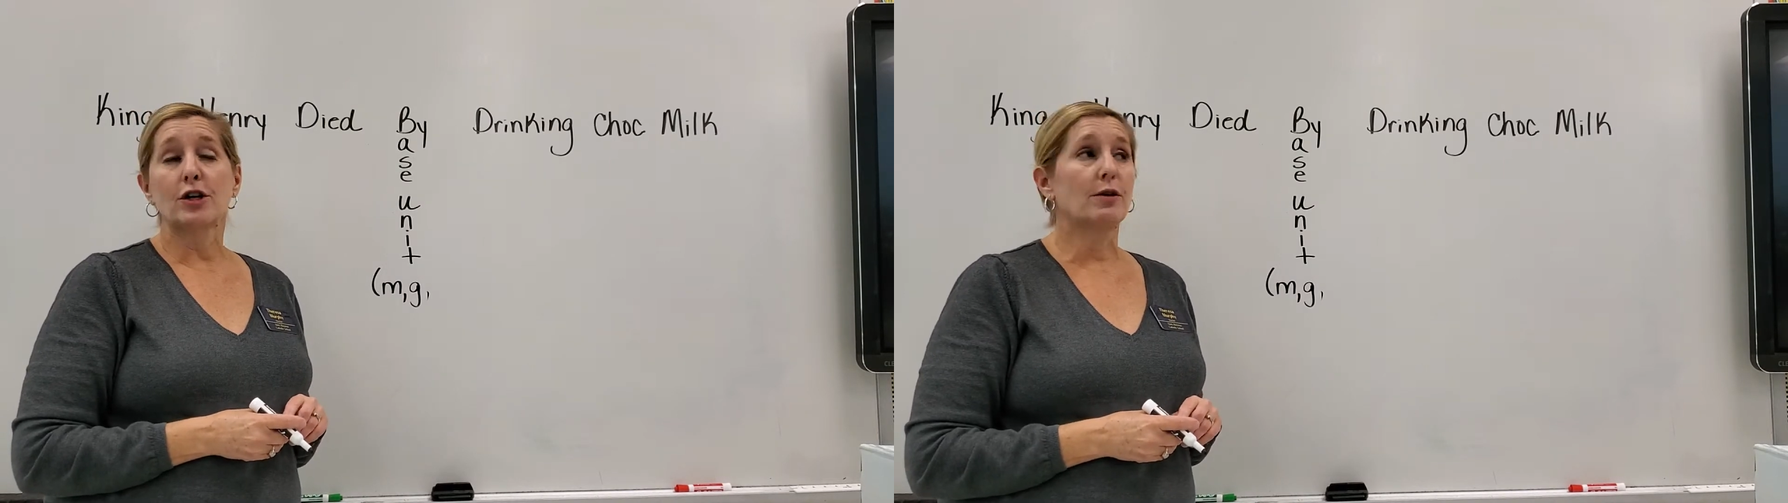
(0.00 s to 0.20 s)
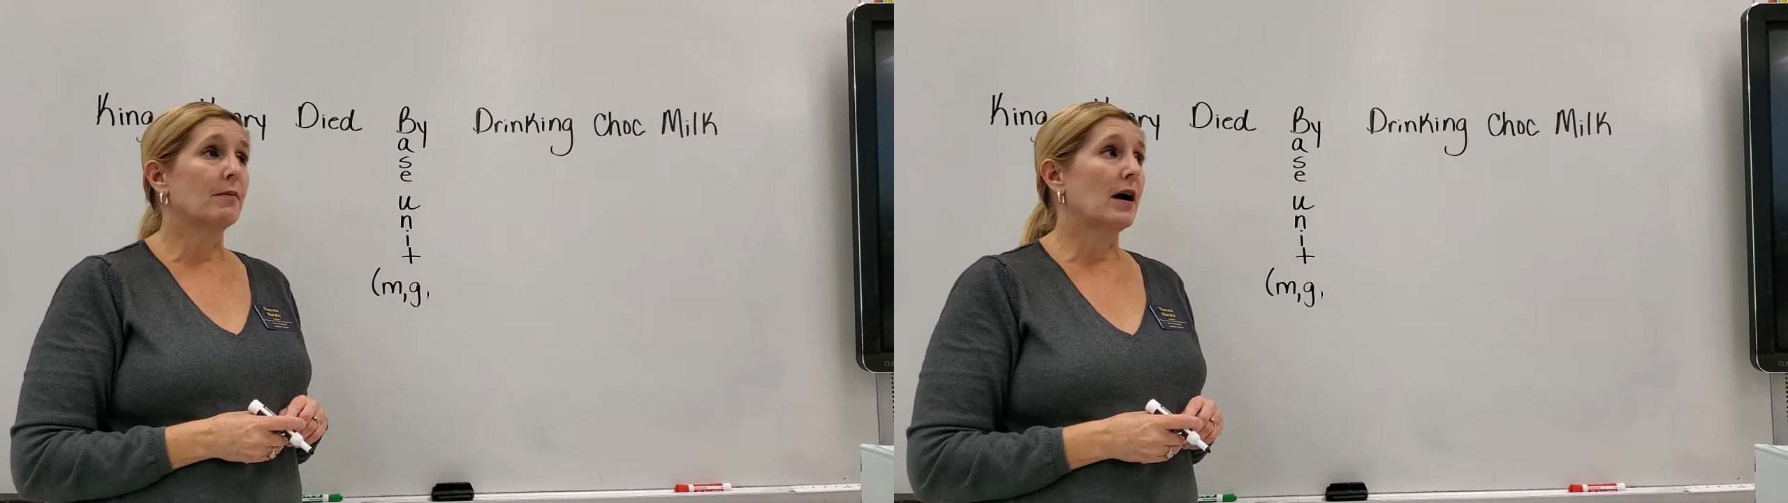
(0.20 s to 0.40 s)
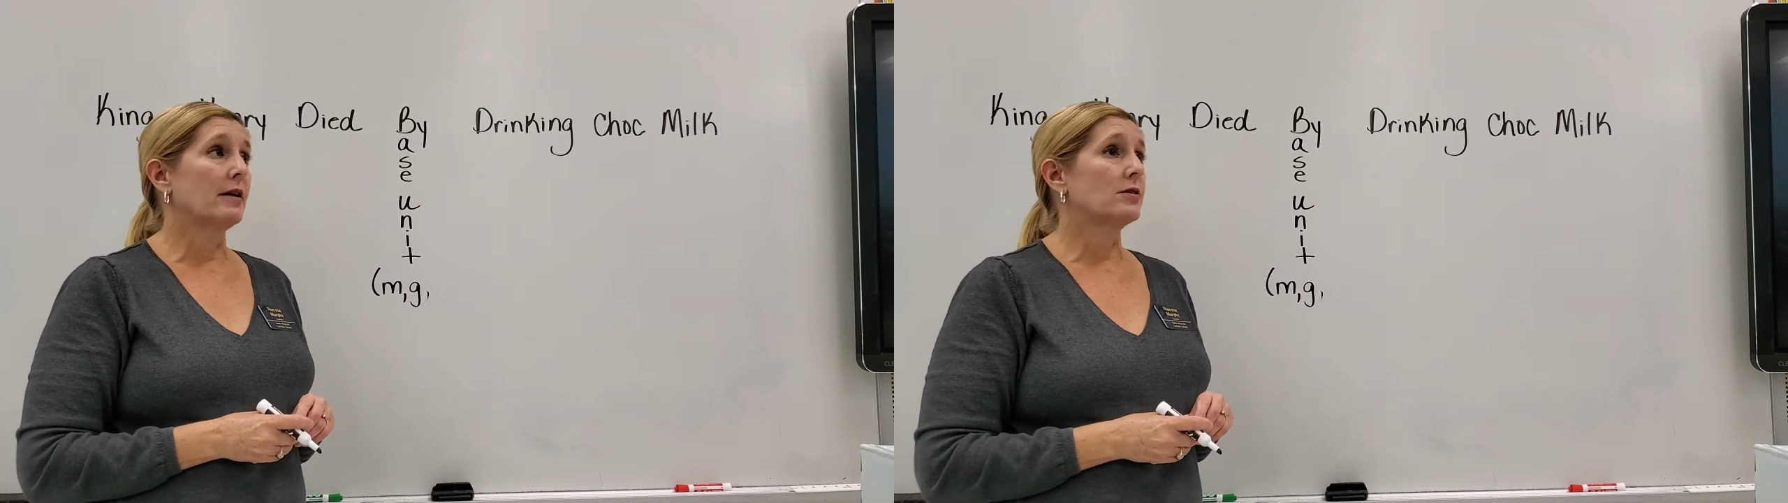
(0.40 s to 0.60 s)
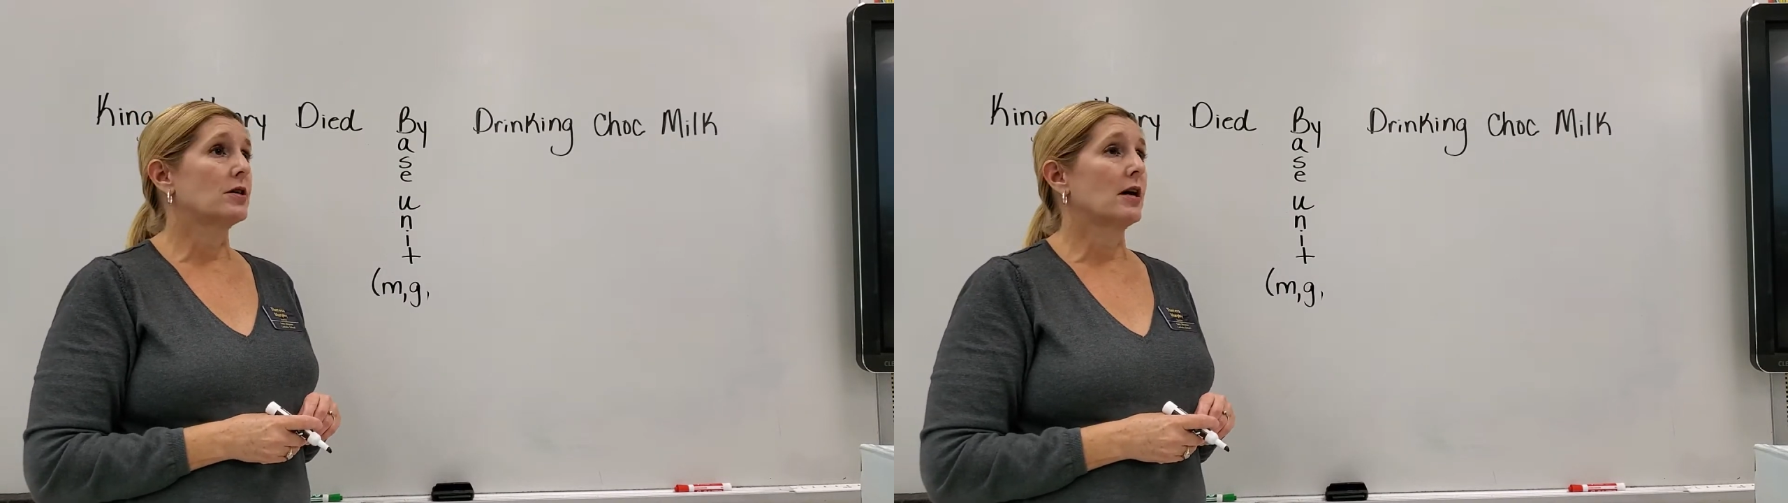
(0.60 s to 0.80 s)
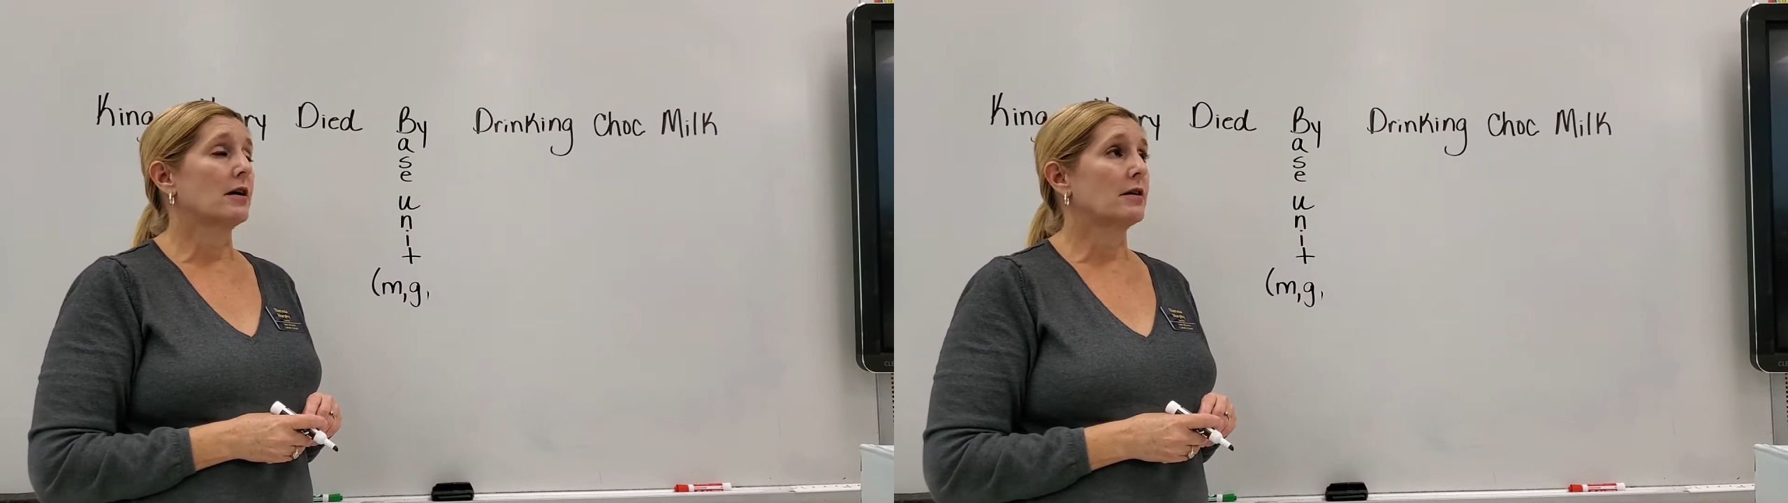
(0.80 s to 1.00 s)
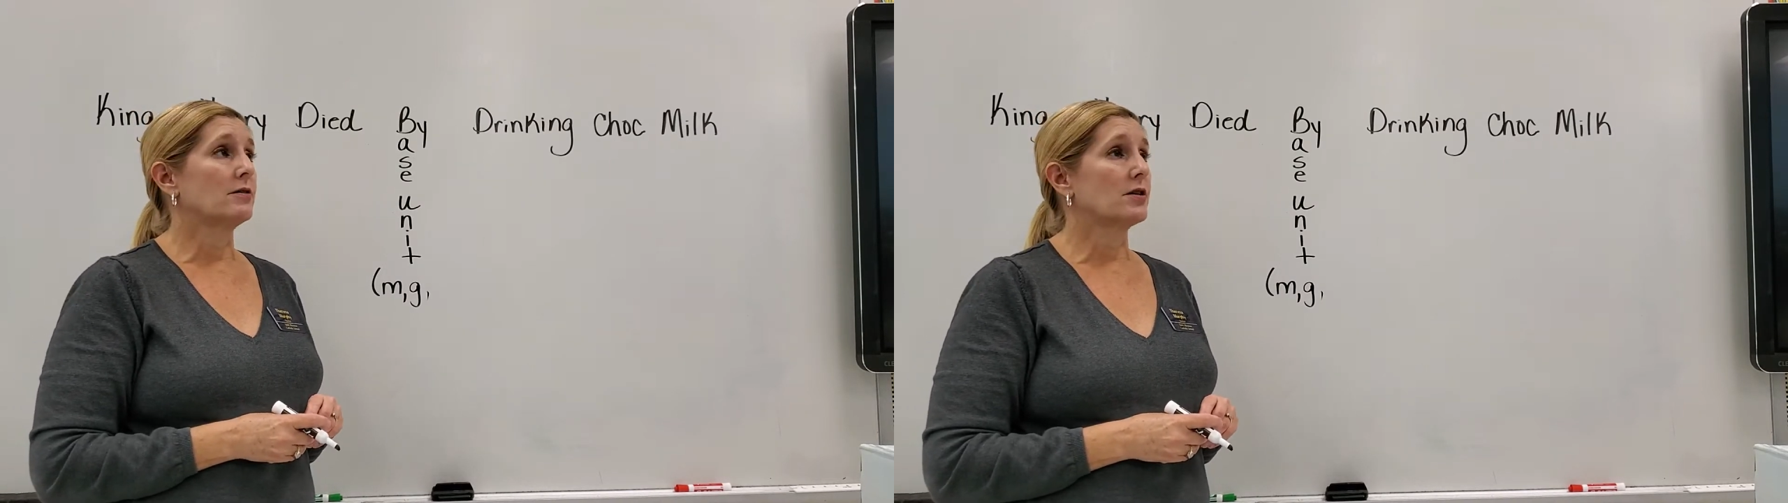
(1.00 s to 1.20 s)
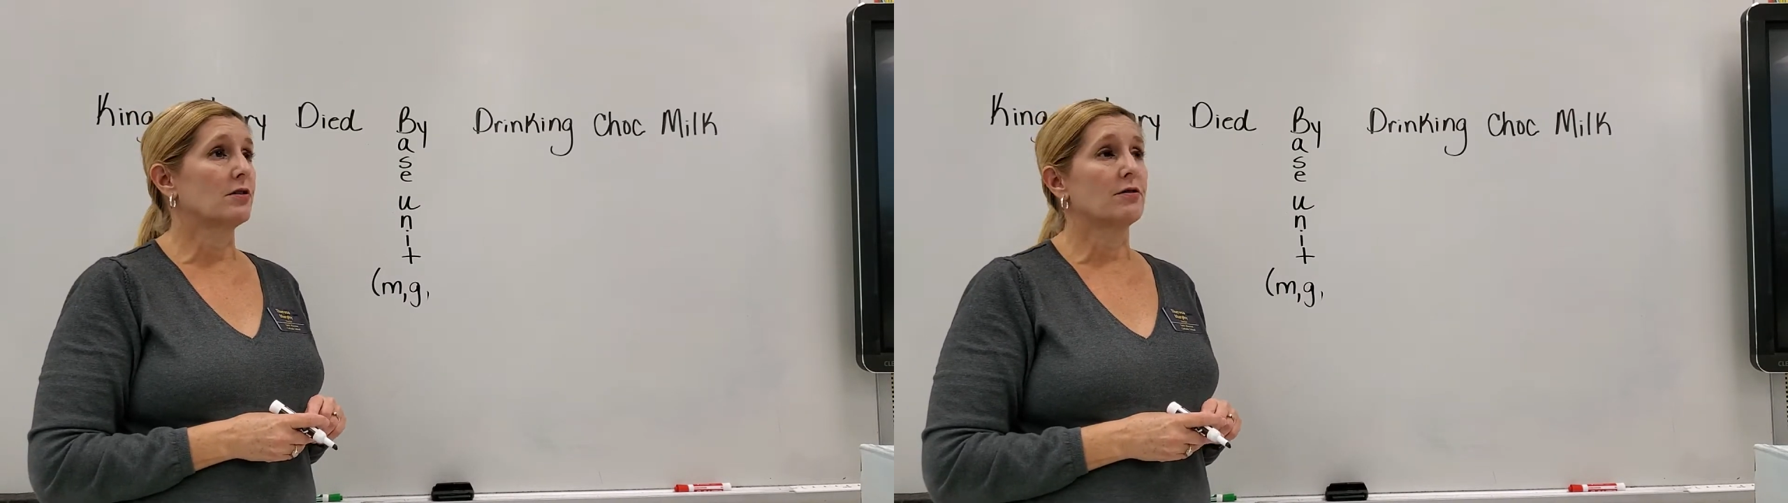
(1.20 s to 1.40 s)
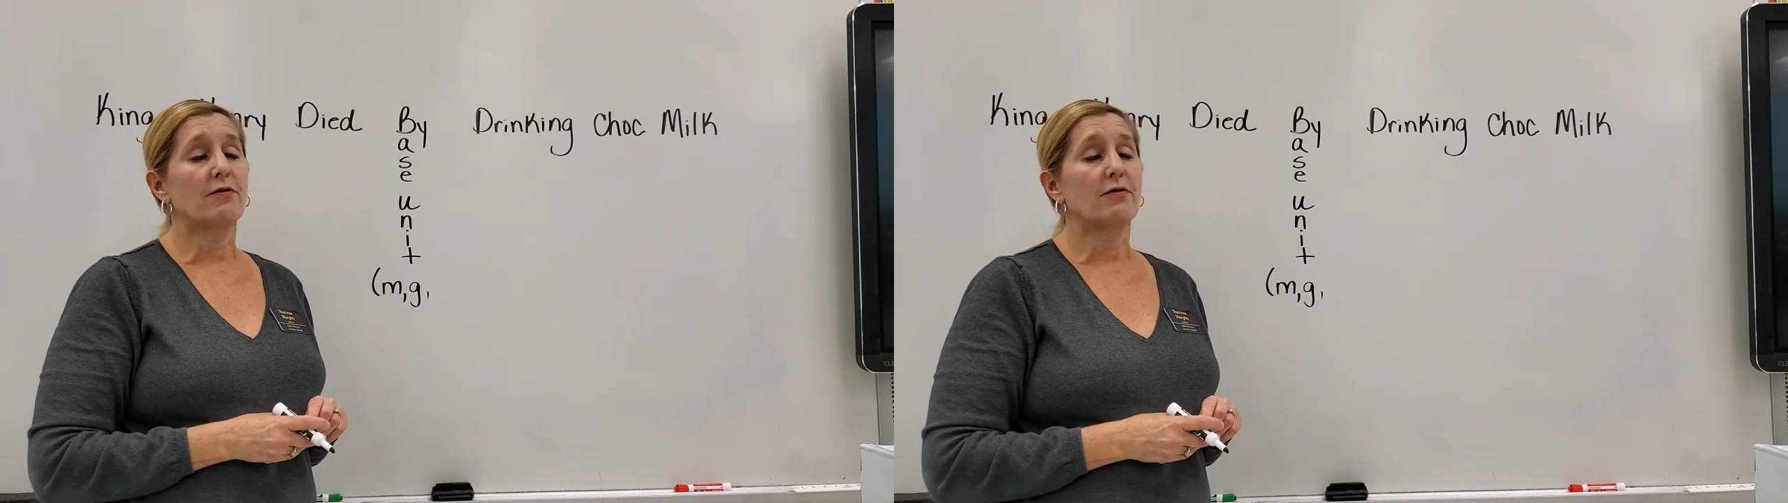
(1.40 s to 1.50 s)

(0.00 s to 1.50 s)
You might consider